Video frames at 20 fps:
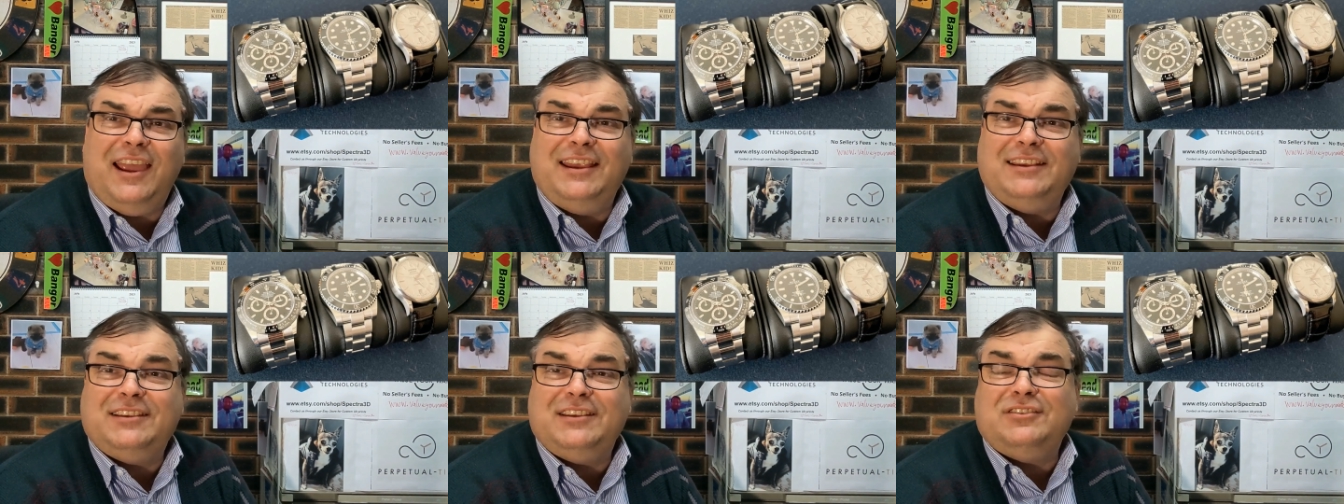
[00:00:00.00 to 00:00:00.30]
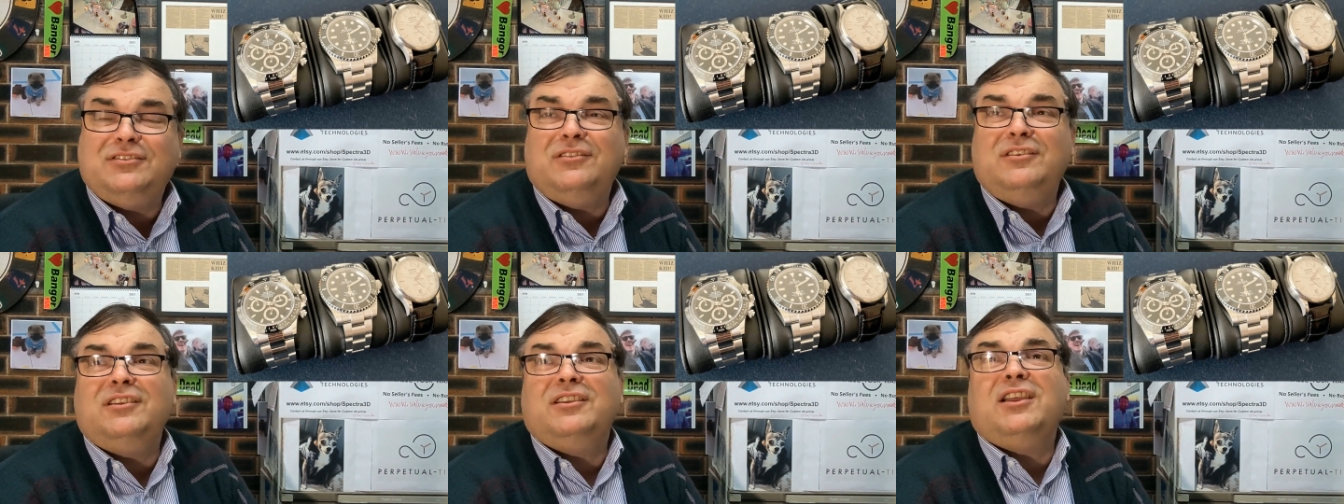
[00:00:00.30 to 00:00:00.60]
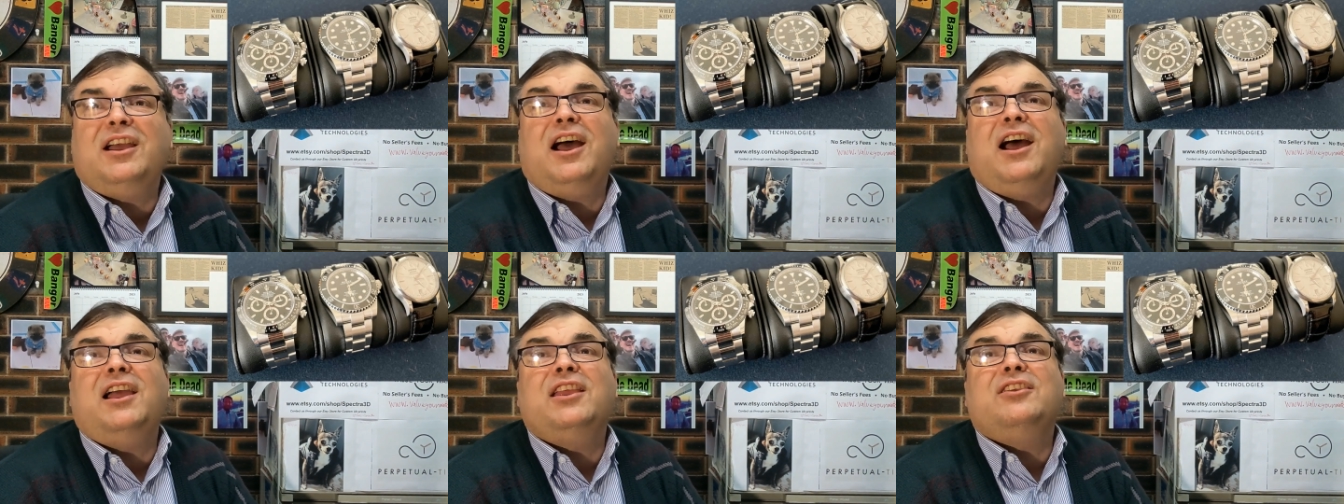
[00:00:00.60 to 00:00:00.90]
He's the sort of
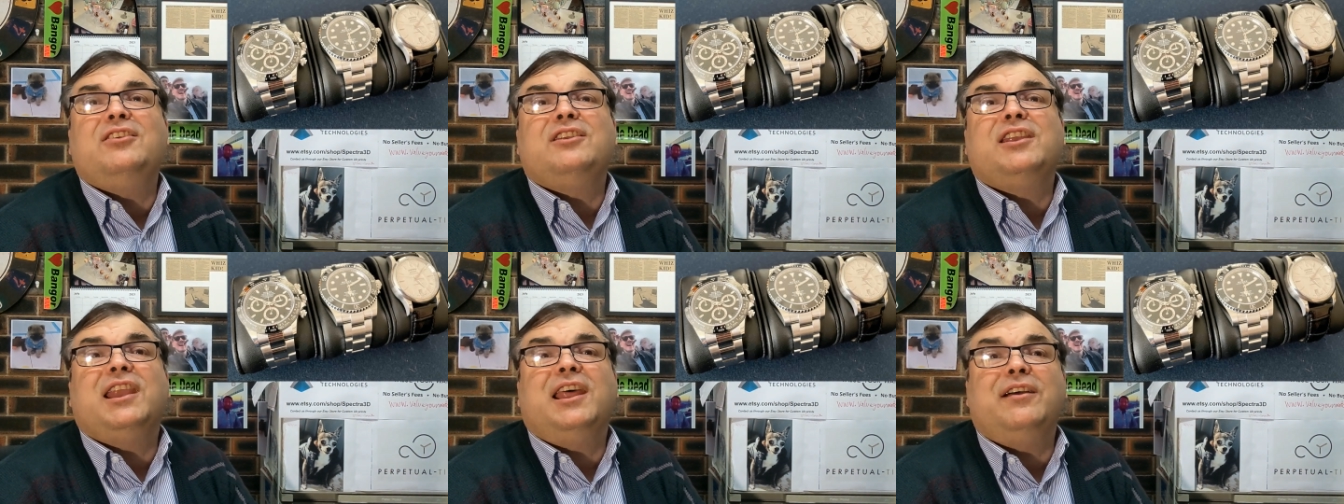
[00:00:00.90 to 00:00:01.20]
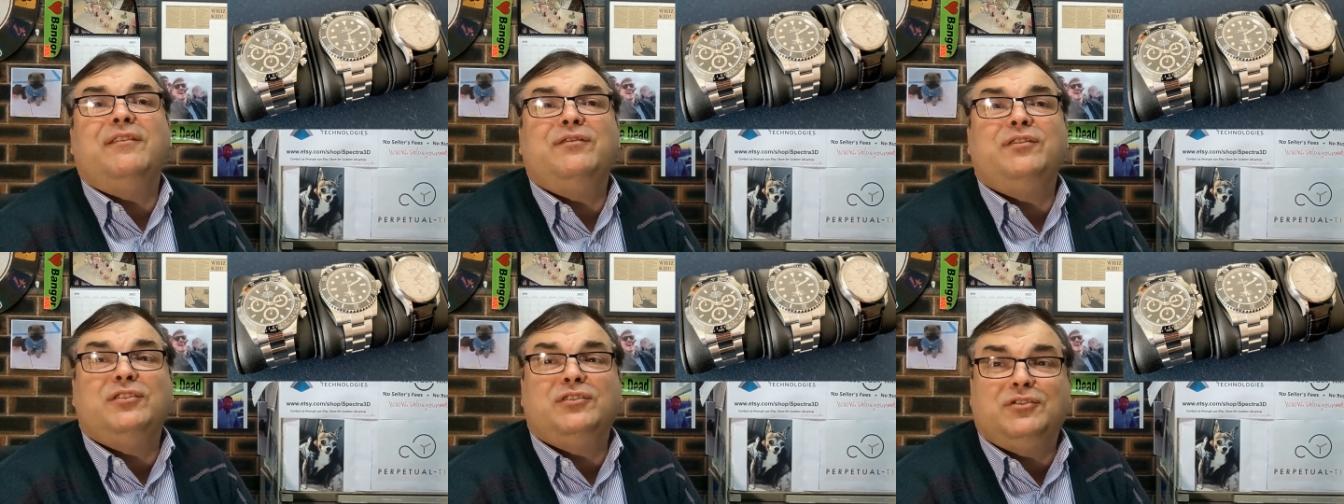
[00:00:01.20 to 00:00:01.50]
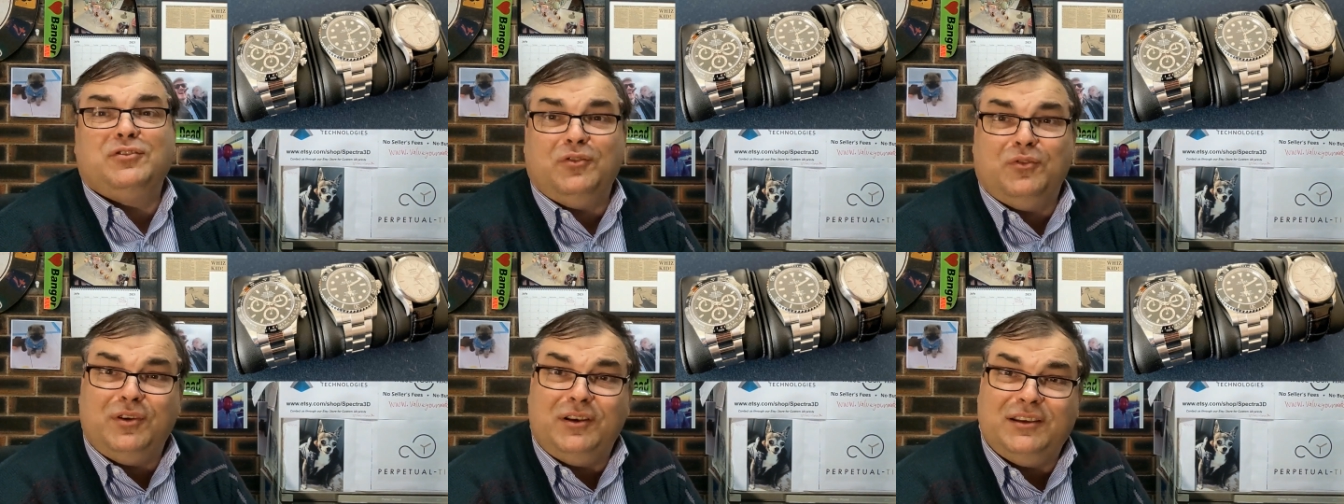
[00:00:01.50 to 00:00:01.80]
guy you'd love your
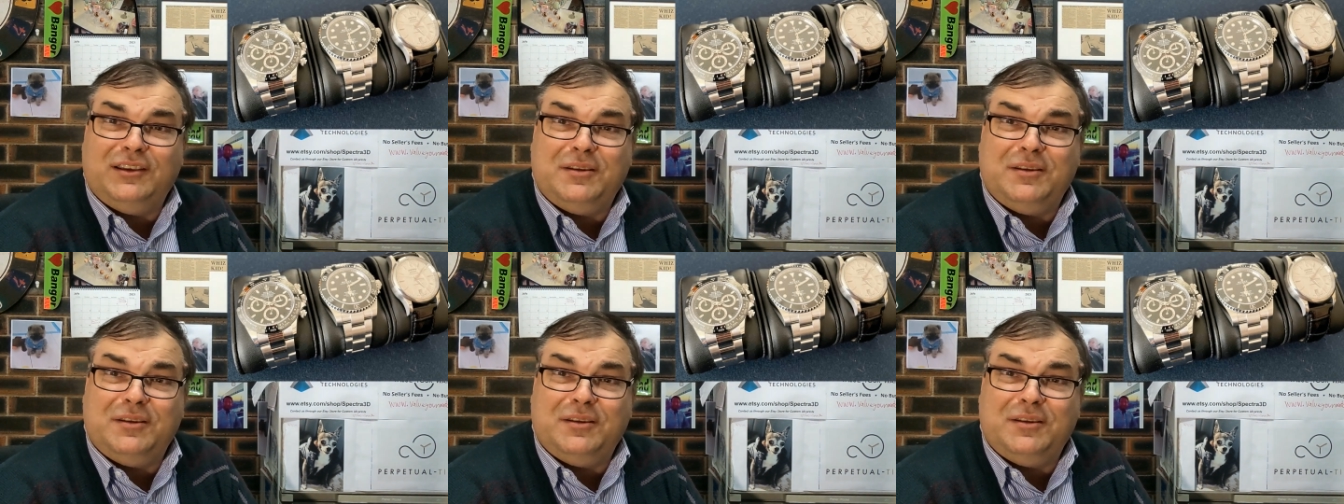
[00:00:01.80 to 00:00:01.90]
daughter